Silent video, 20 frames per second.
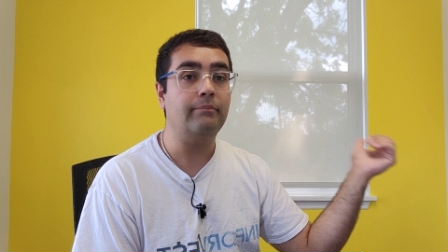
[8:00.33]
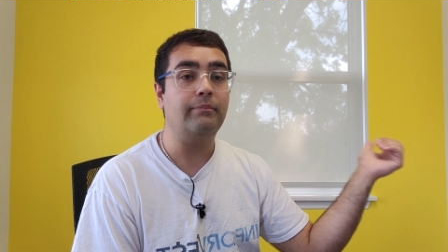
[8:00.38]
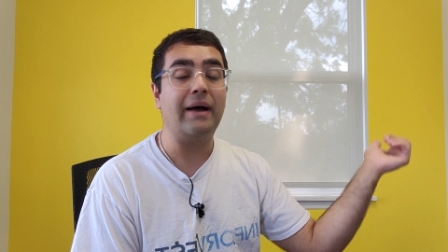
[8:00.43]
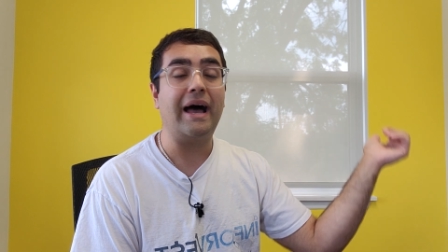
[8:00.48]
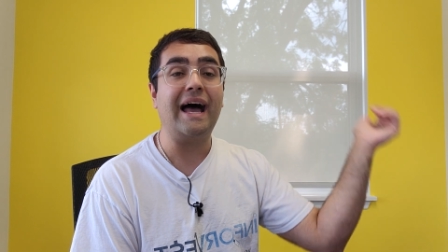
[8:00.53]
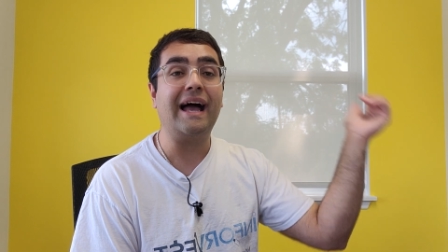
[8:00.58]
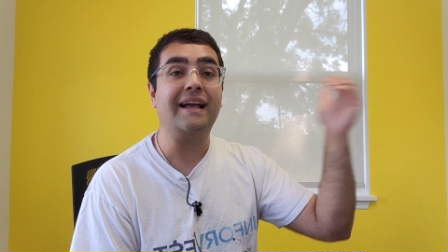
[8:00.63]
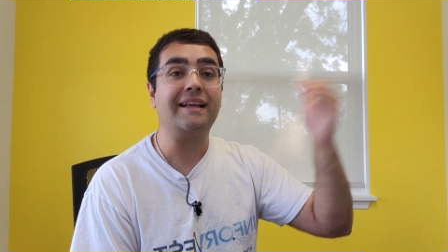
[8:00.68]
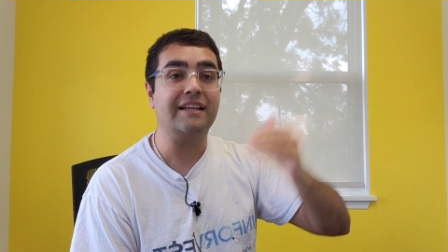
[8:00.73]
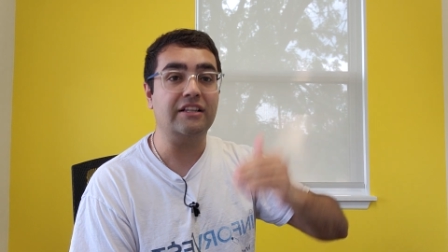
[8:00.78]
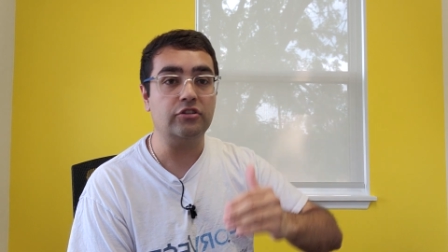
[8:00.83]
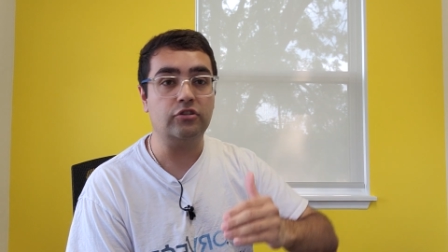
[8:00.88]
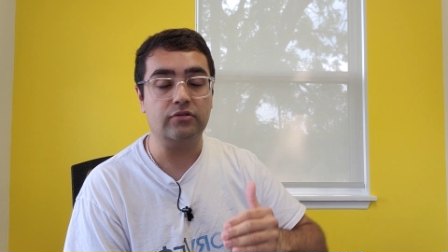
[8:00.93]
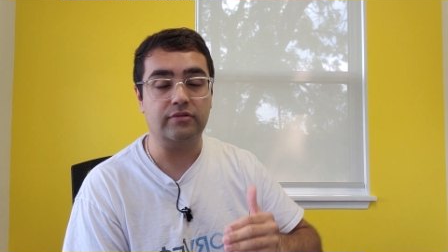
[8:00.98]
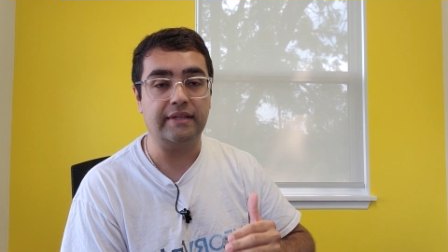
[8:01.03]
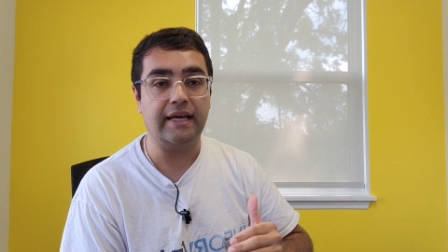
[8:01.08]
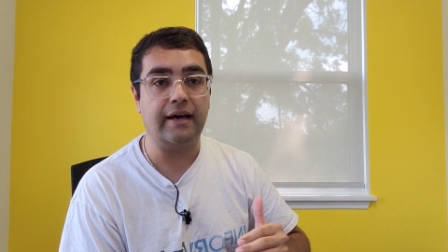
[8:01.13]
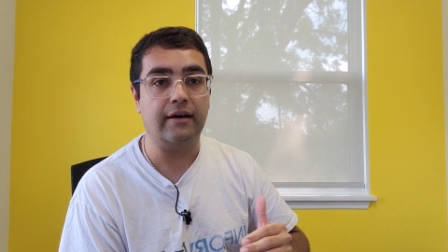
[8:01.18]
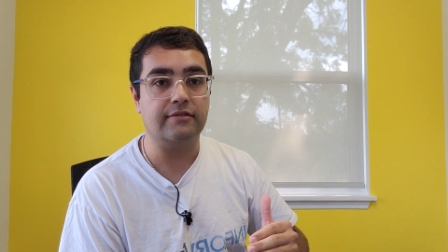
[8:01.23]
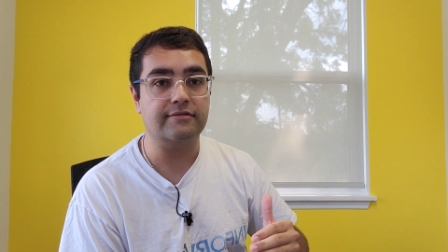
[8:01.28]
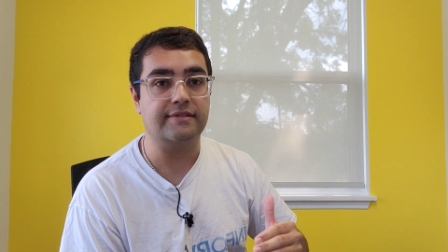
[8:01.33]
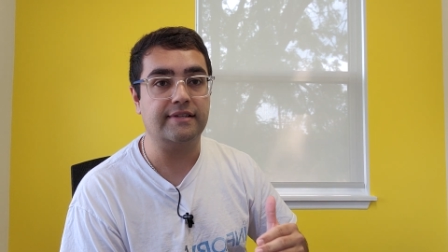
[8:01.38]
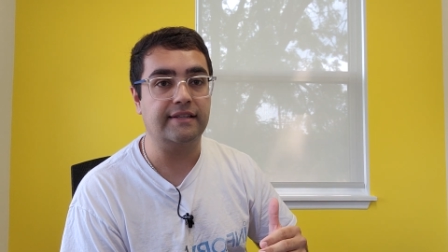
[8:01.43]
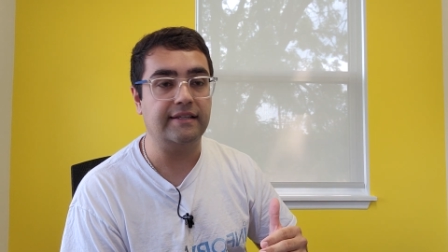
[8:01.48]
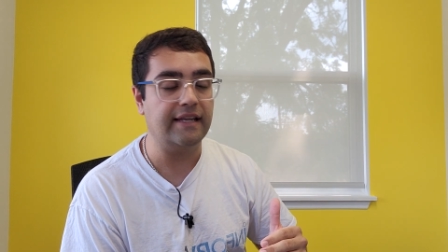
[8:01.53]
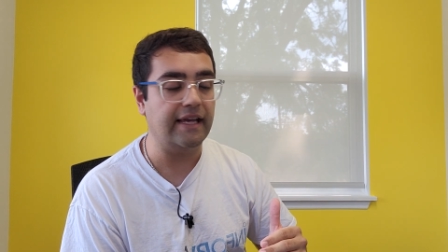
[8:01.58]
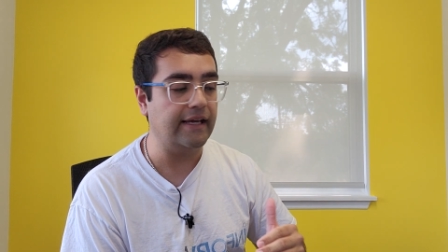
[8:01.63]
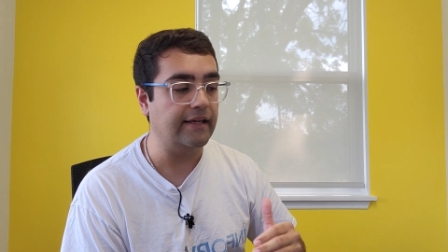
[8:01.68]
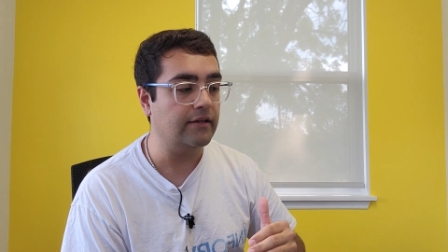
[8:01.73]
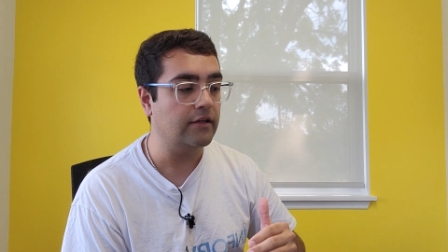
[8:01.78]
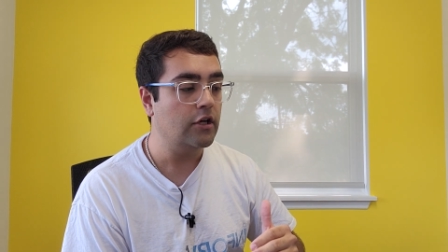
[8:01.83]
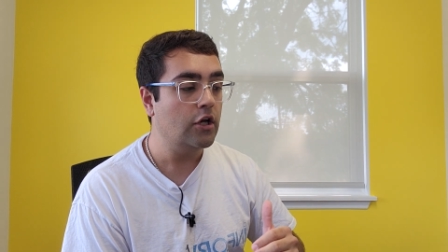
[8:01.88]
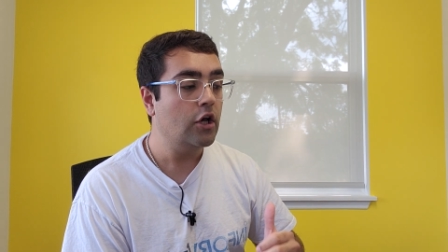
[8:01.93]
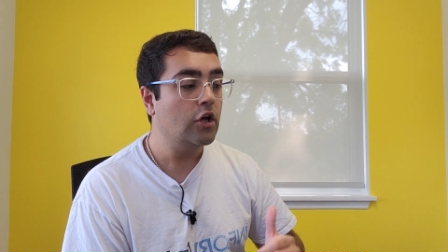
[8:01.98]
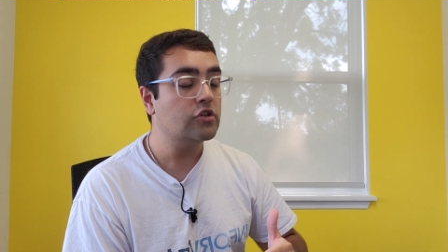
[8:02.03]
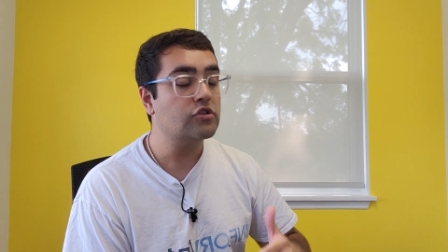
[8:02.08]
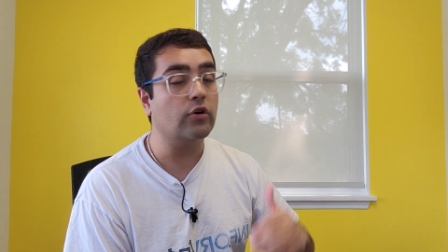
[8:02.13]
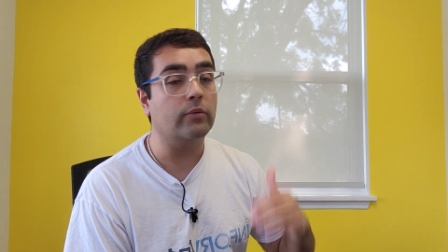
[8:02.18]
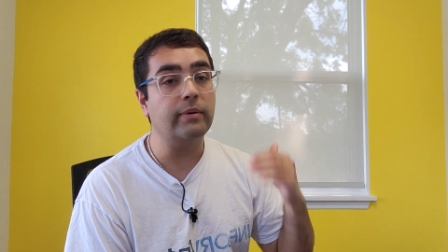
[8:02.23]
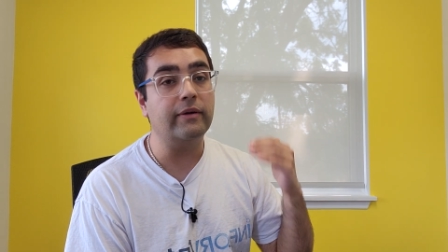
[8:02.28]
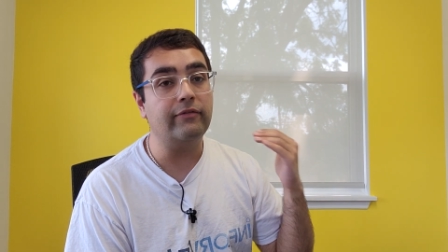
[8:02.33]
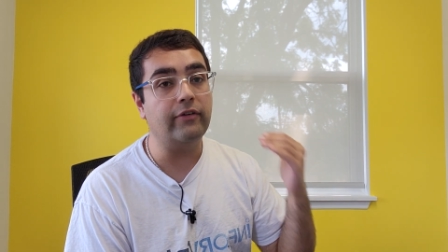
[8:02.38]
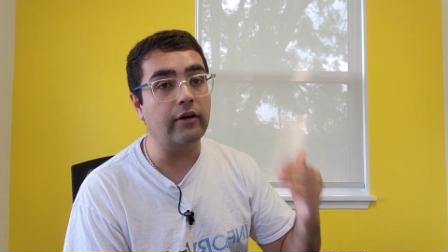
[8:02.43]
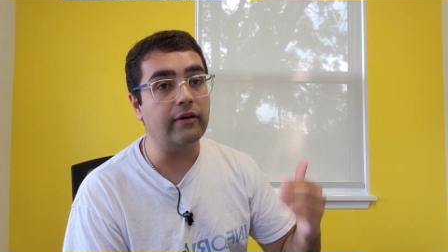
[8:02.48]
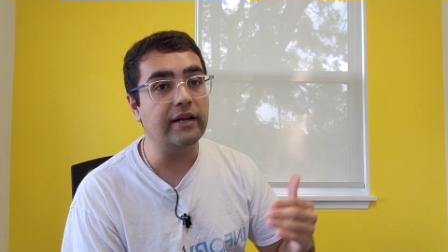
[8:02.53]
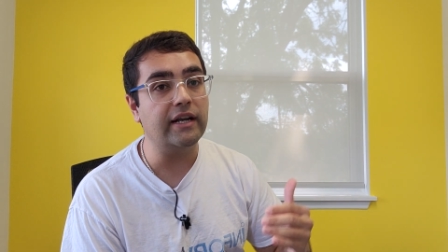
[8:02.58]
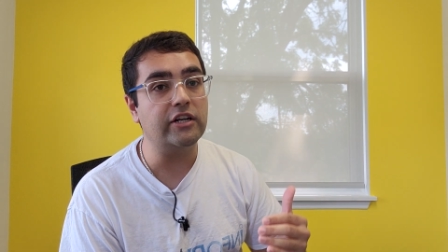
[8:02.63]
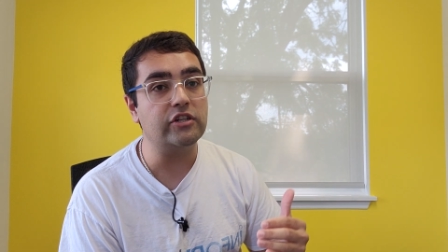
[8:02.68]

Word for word: back in 2008. So it'll be very